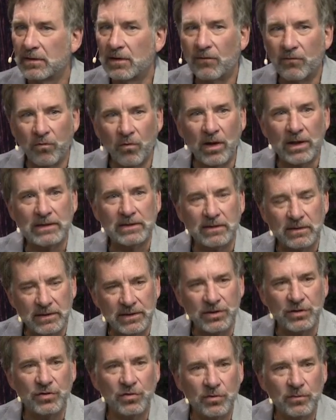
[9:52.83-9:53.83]
of what the
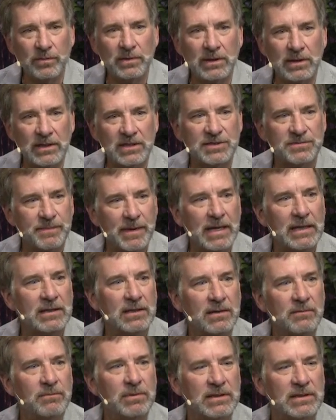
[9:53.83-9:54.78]
human expected.